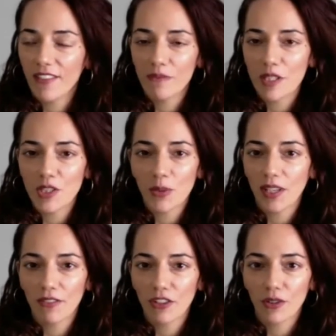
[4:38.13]
I've been doing
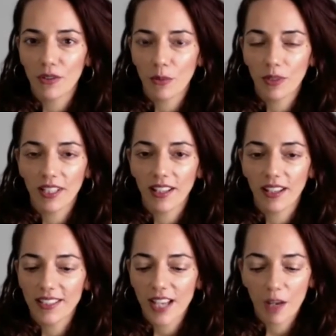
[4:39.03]
it for a really
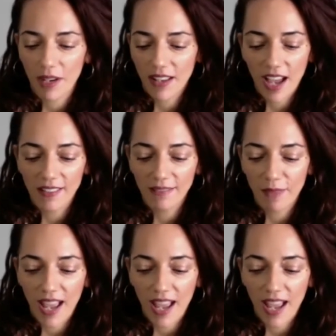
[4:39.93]
long time, and I,